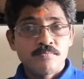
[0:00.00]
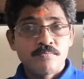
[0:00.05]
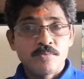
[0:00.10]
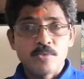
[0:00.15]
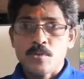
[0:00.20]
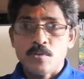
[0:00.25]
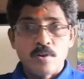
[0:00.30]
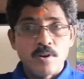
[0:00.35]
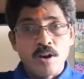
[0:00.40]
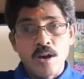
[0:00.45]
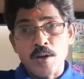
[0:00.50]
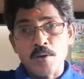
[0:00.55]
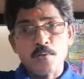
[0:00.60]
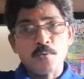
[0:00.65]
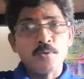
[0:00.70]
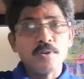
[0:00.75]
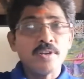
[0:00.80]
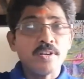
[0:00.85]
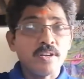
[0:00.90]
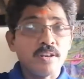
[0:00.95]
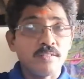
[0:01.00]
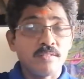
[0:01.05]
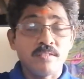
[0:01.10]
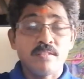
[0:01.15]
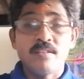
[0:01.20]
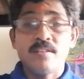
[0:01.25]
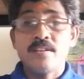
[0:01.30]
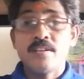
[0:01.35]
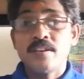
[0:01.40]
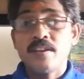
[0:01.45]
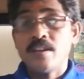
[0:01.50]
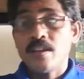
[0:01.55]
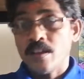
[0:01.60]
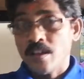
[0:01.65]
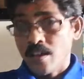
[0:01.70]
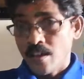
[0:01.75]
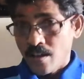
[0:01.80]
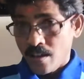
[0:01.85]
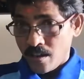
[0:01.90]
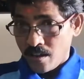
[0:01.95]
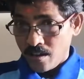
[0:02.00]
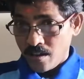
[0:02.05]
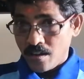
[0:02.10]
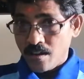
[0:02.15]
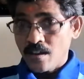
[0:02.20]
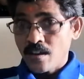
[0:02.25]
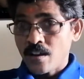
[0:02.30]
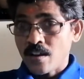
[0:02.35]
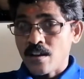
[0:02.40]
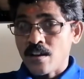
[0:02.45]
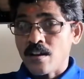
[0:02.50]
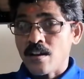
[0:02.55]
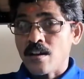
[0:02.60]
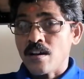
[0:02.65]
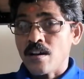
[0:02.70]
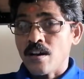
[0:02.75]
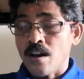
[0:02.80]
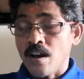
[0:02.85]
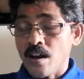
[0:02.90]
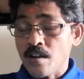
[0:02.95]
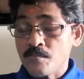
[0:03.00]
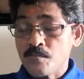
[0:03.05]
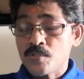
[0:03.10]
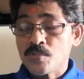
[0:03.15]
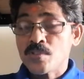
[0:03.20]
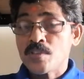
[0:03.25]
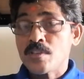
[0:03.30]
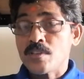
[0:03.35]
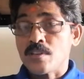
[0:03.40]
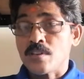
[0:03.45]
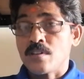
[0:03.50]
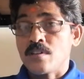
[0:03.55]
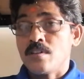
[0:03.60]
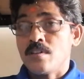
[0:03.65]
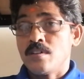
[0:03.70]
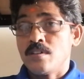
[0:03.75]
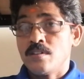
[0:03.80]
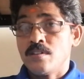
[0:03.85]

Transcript: So I don't need other country. In I'm seeing